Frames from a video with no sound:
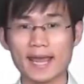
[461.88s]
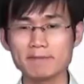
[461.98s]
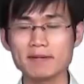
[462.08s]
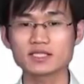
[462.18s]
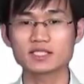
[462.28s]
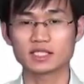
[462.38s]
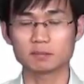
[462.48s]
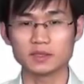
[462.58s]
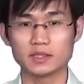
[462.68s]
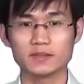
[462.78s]

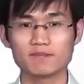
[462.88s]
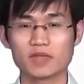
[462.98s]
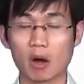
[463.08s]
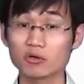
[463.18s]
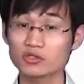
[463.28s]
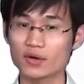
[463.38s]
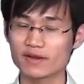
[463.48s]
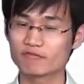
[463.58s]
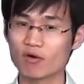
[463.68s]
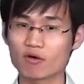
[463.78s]
MSTP also
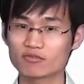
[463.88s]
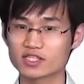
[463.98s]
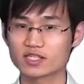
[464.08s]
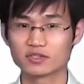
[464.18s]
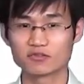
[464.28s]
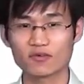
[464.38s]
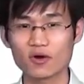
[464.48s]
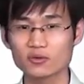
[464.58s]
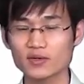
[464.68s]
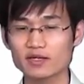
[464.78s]
involves the
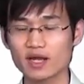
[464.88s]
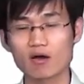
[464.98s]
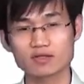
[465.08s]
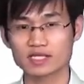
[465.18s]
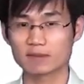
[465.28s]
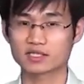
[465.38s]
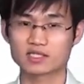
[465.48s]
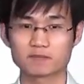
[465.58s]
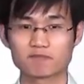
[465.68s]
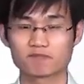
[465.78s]
following concepts.